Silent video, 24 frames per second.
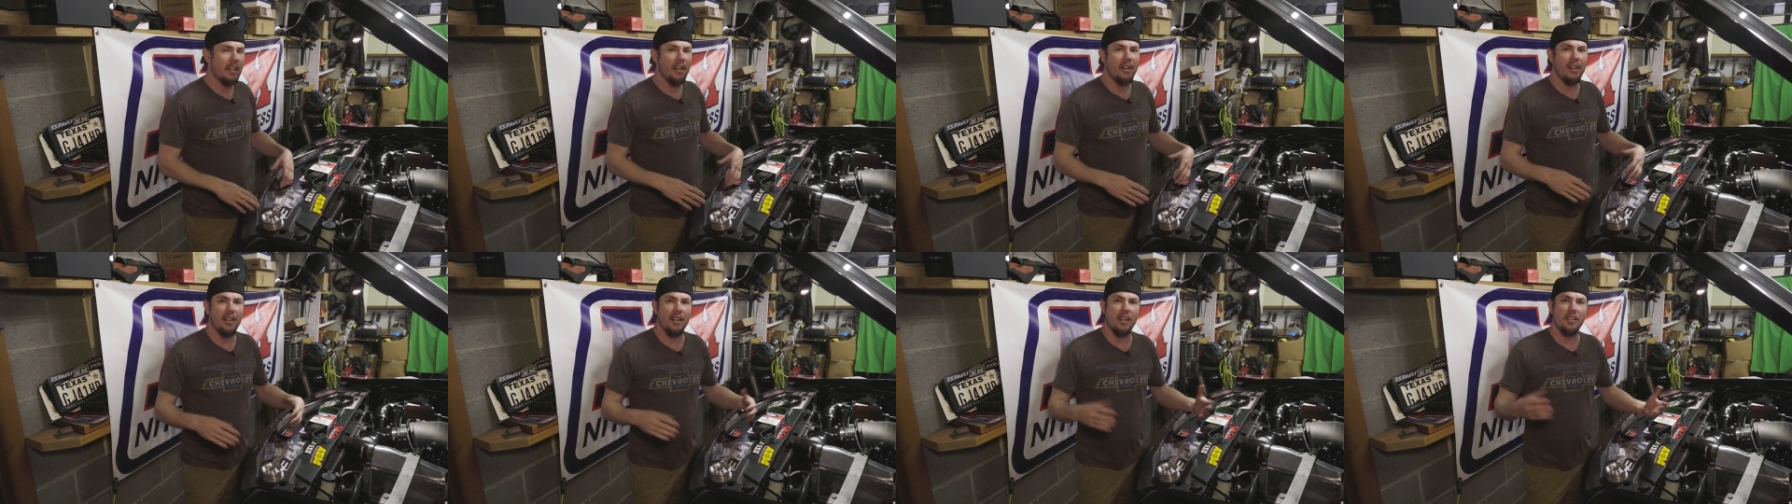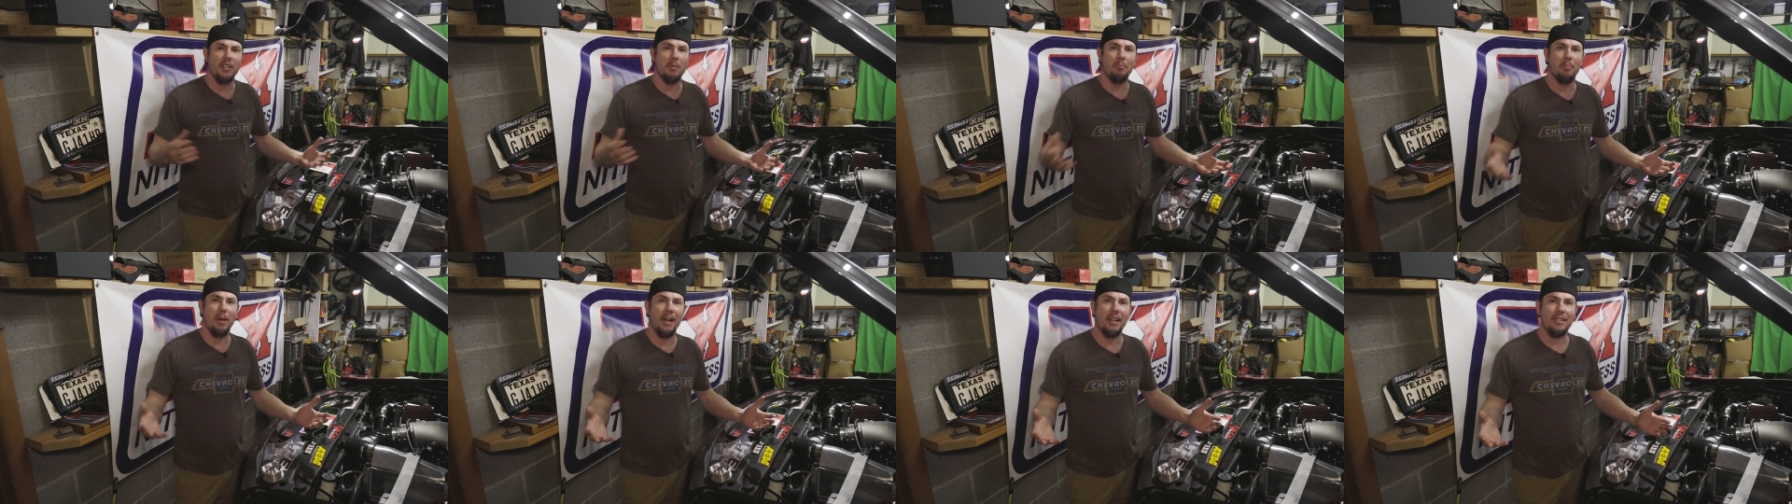getting
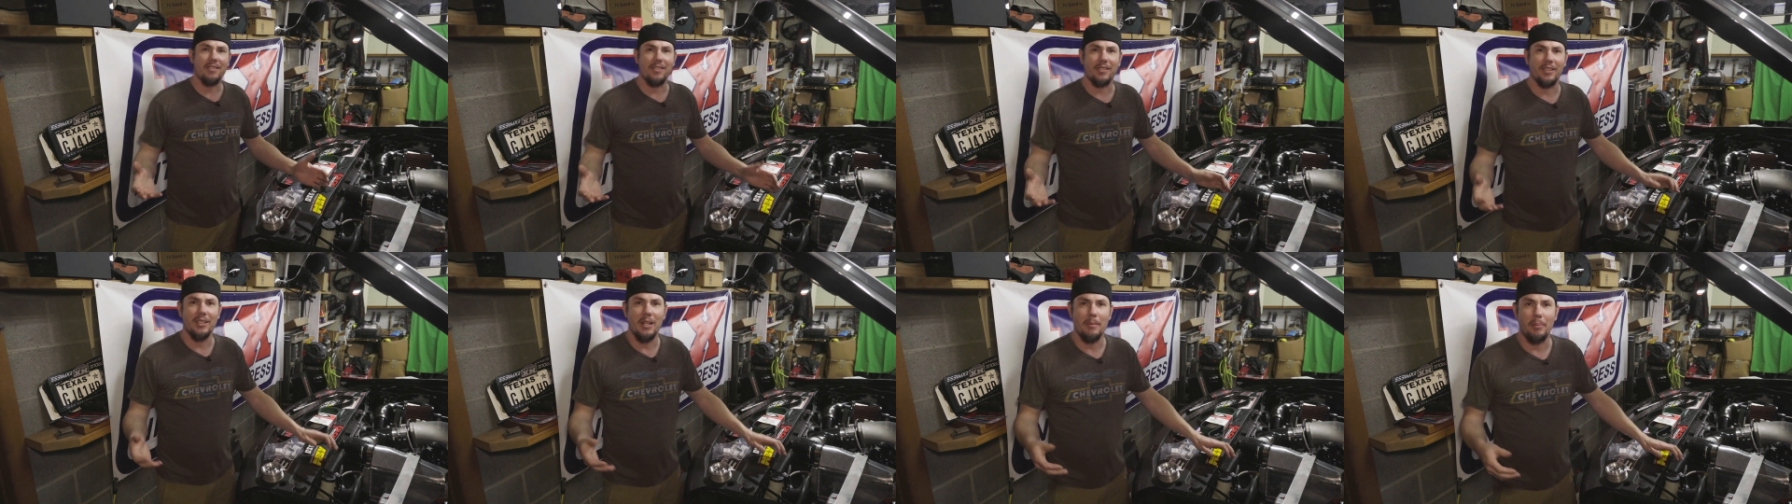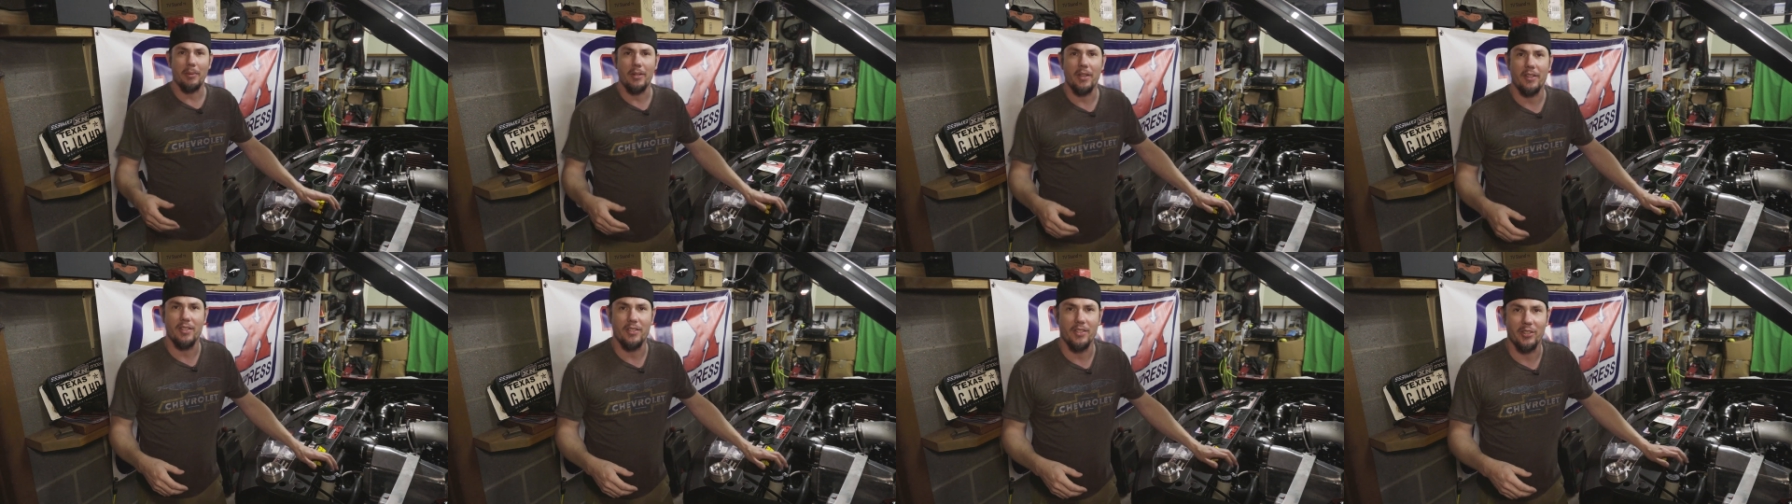into belt slip,
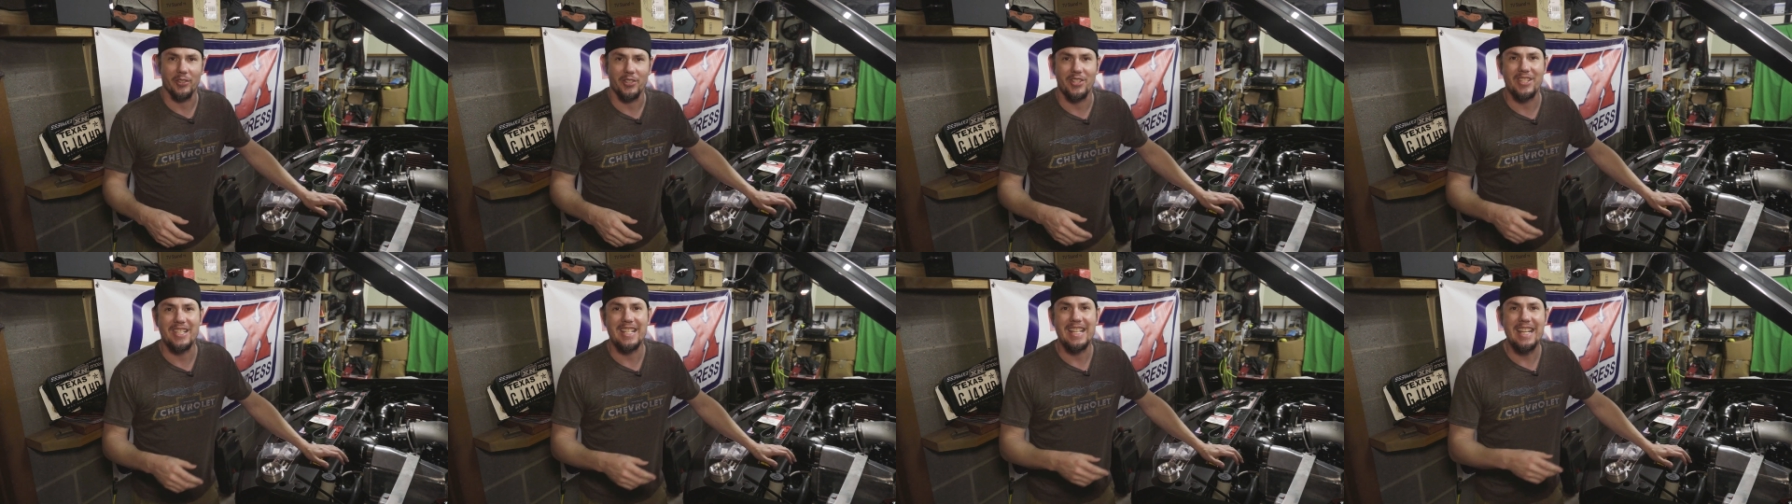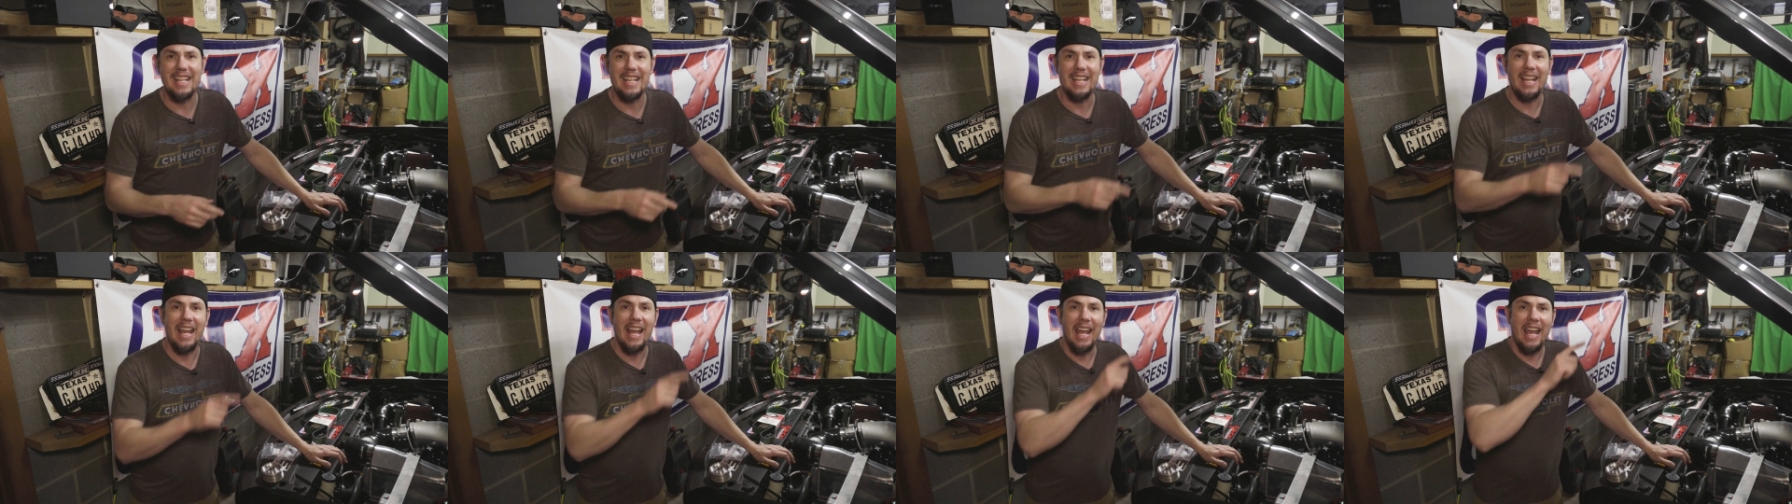you'll
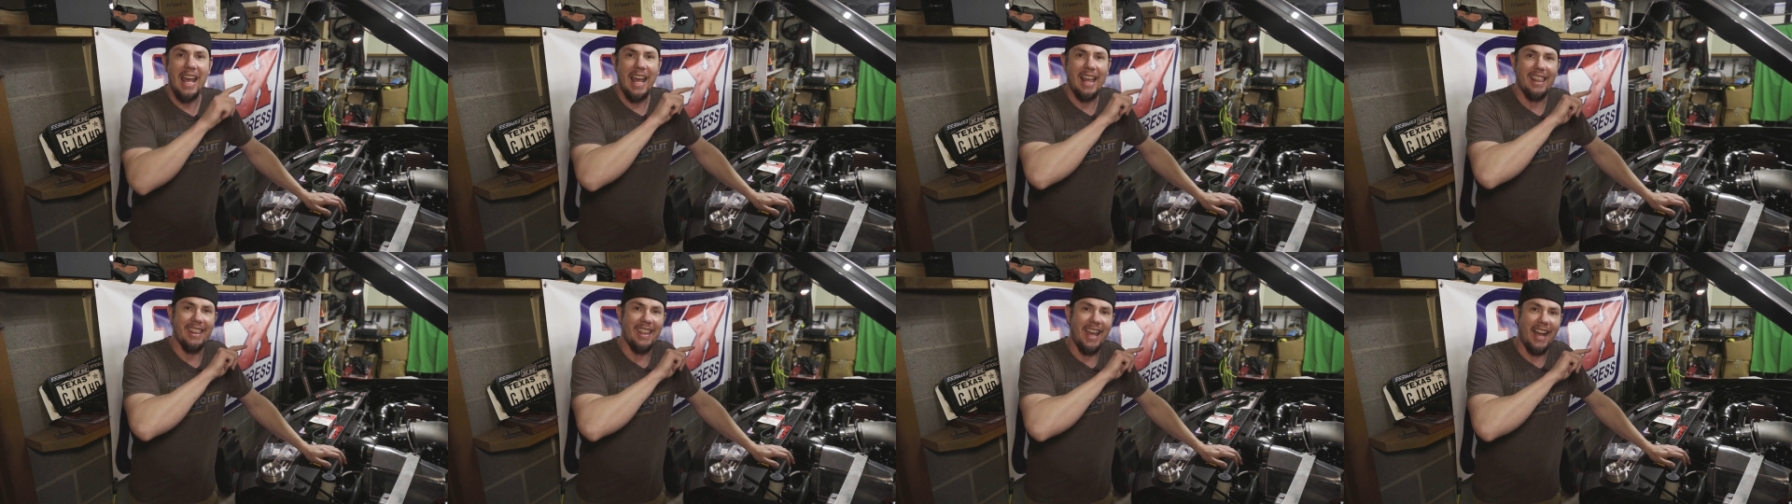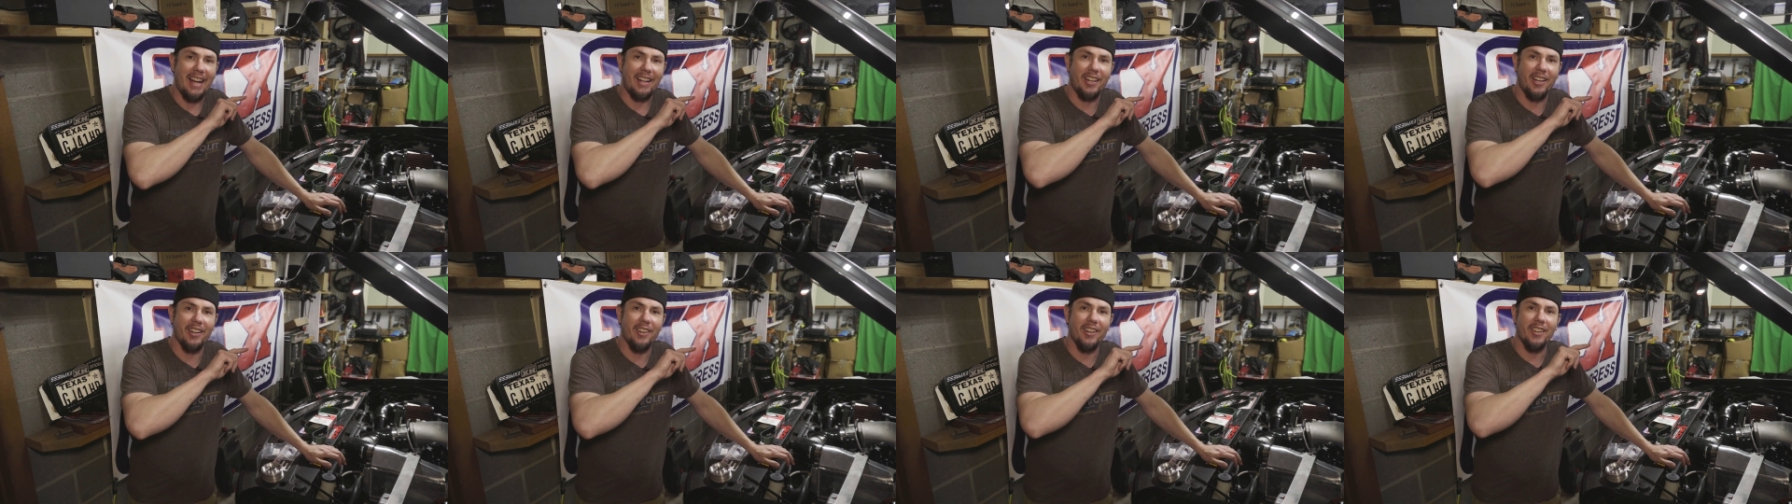see
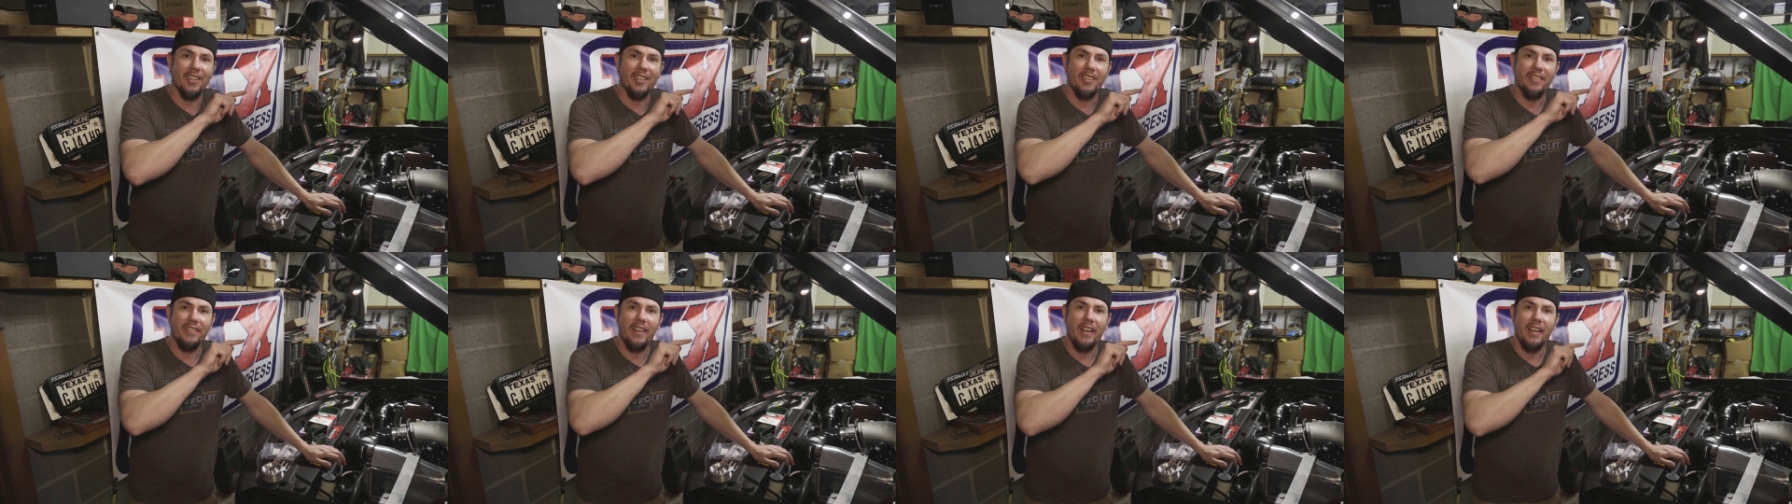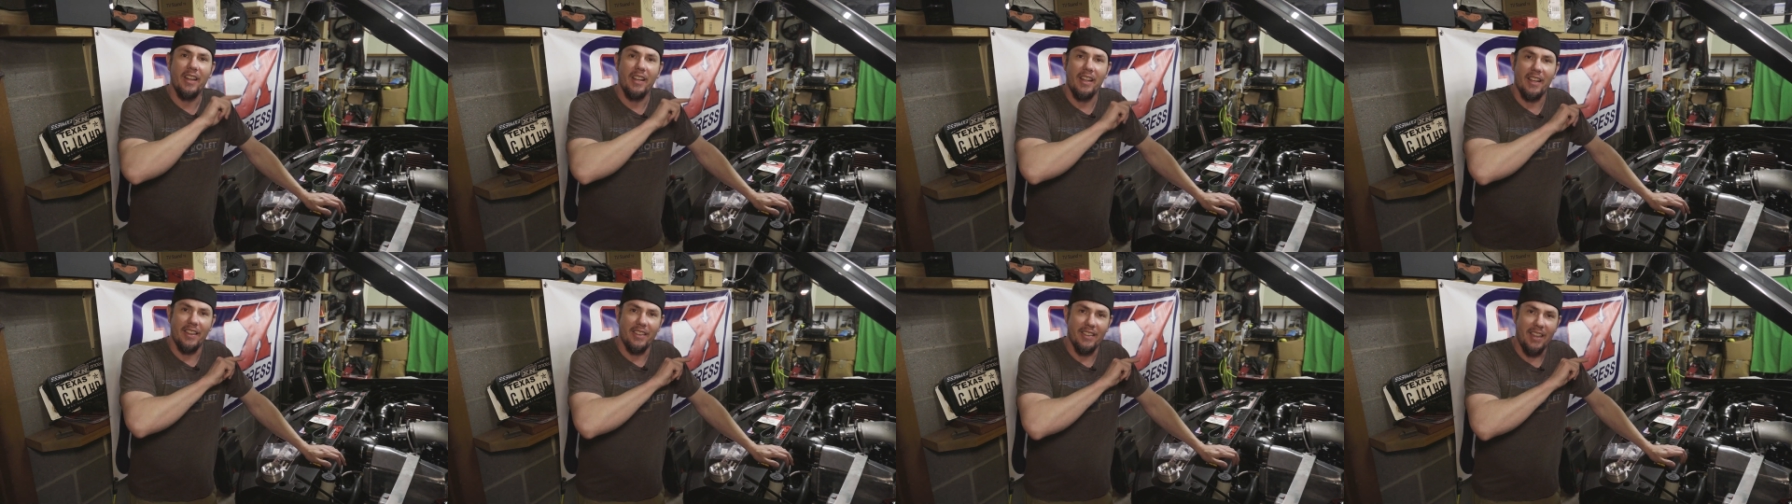that curve
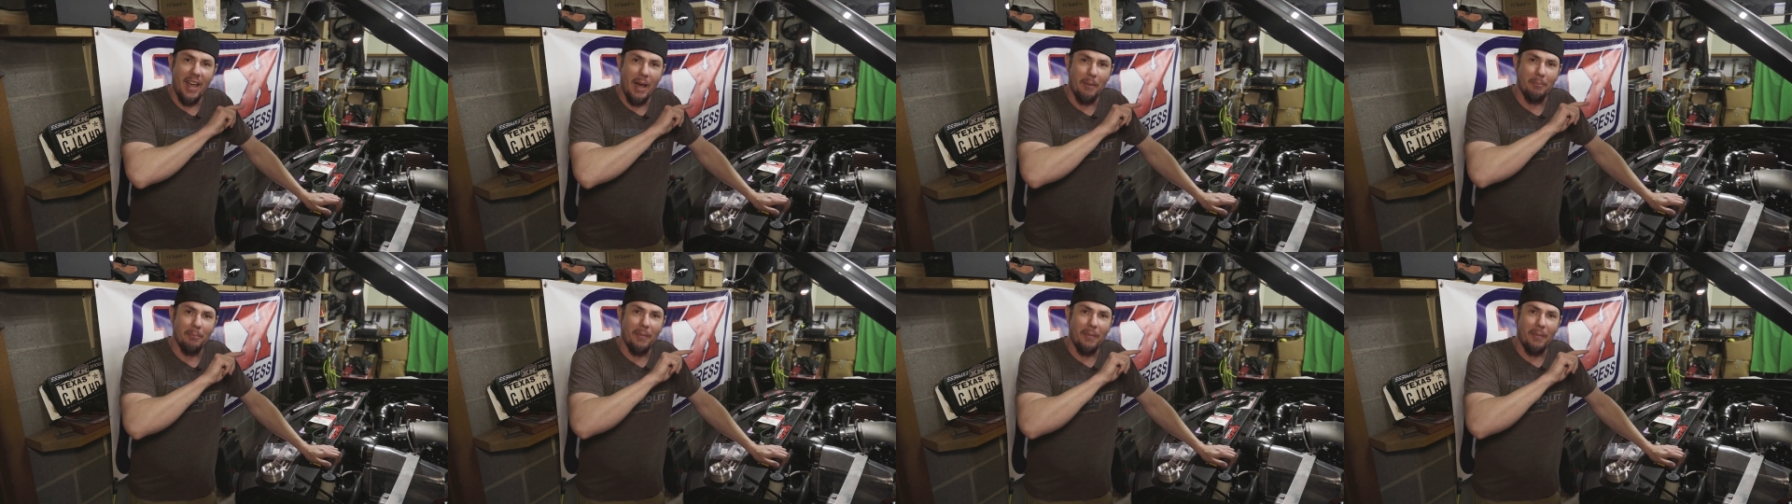that